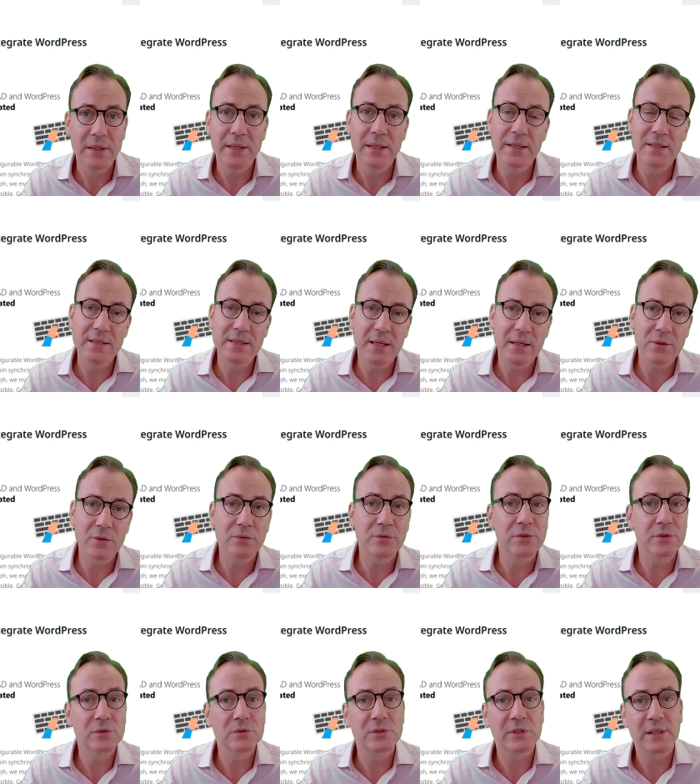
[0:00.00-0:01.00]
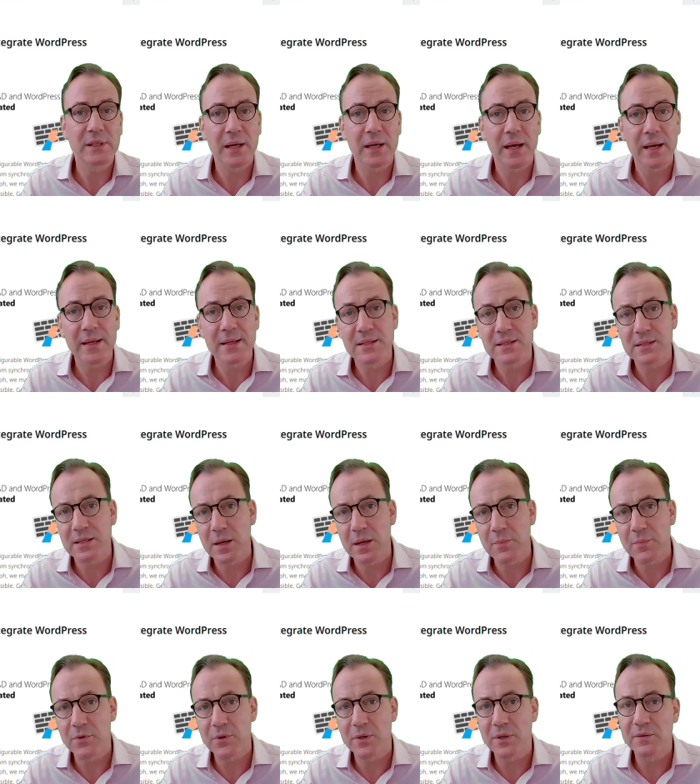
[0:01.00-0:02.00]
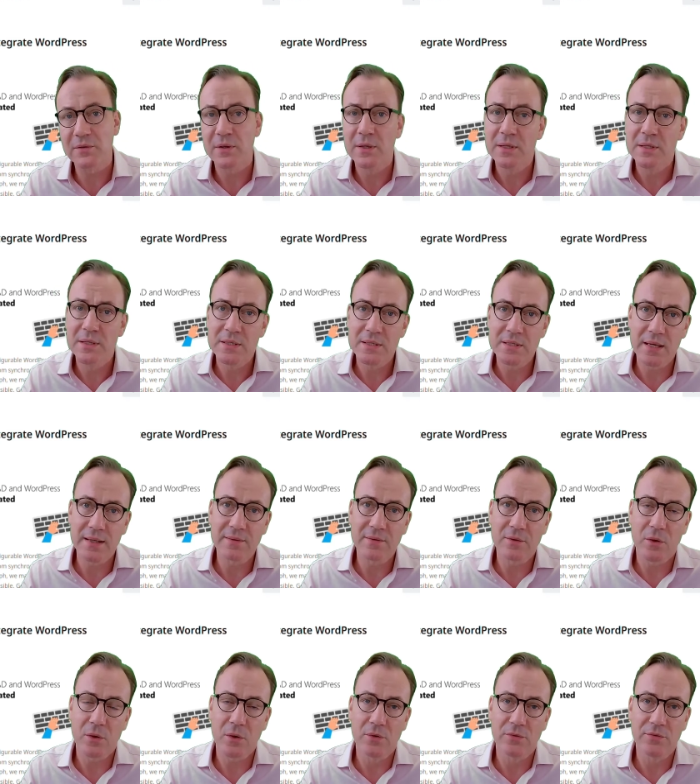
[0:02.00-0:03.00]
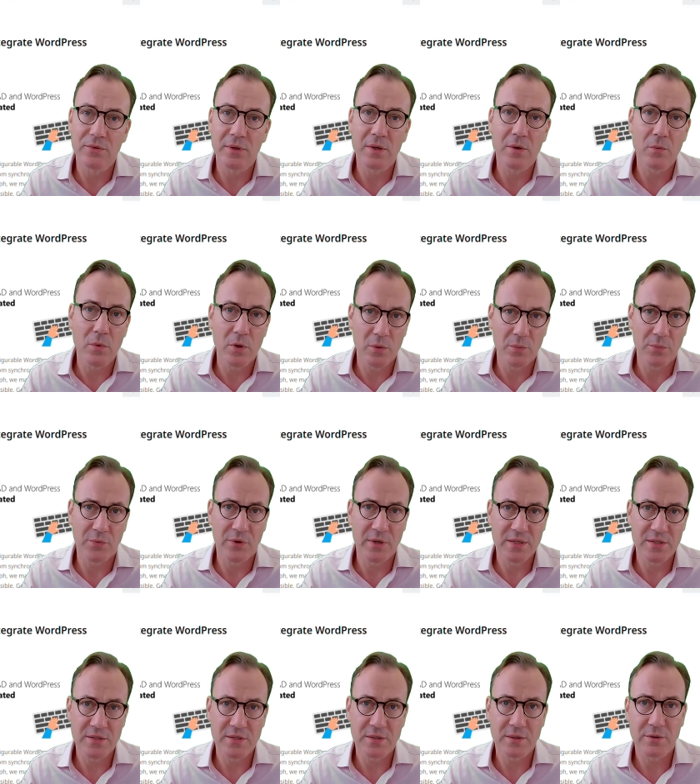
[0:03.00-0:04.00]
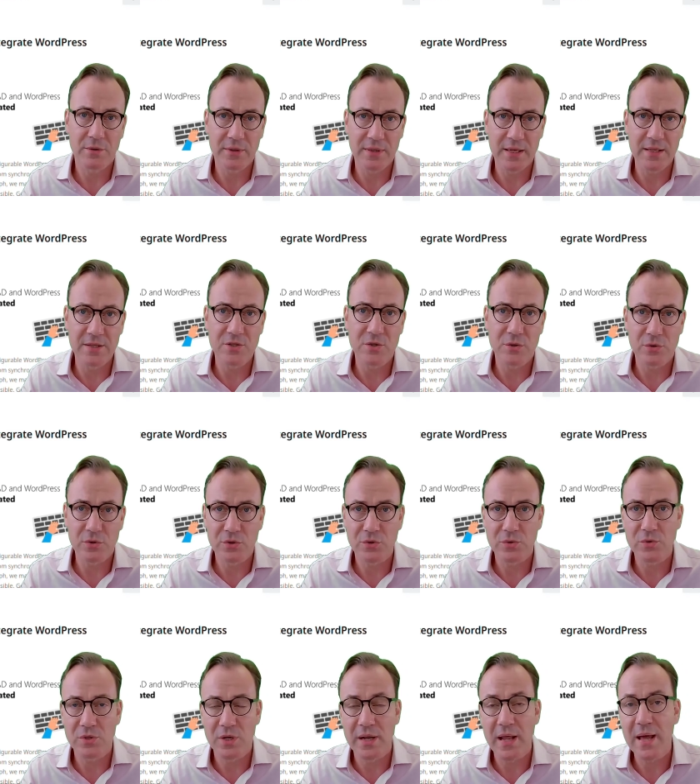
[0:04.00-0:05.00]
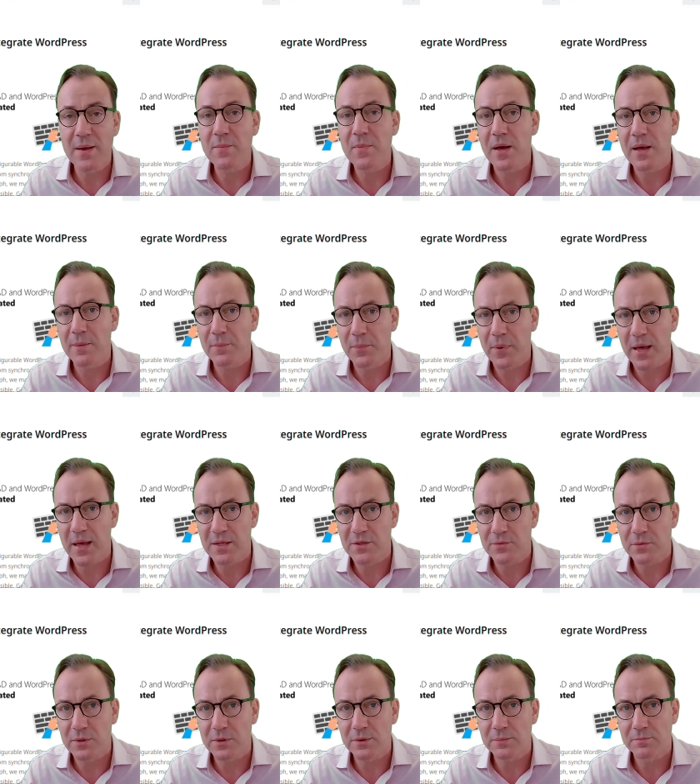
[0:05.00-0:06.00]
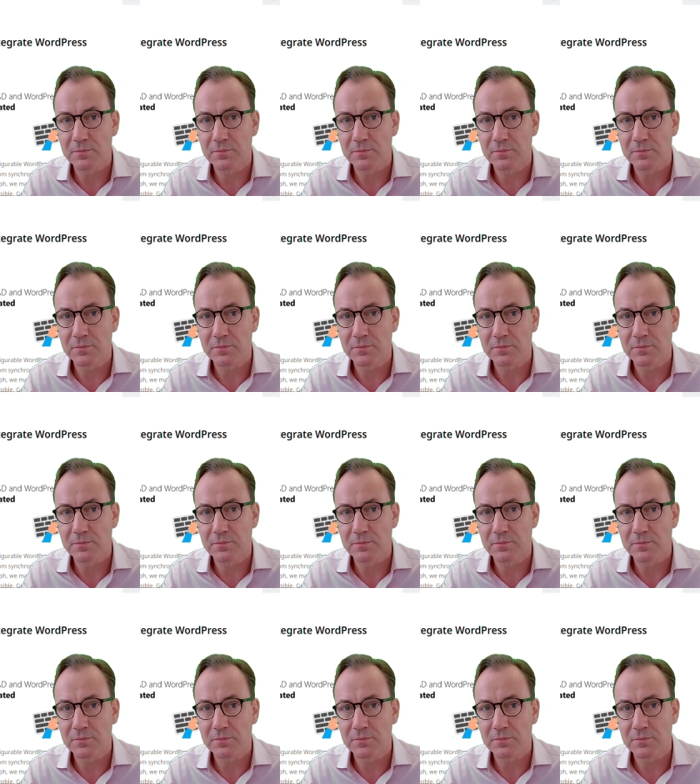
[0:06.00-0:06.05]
instead of using a separate set of WordPress credentials, username and password.